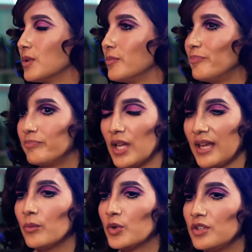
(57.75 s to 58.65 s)
I knew
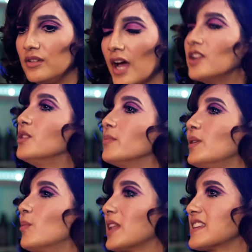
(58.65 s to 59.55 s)
it would
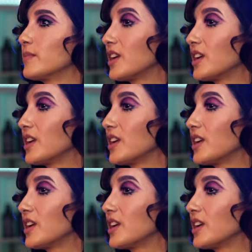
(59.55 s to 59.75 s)
be unpleasant,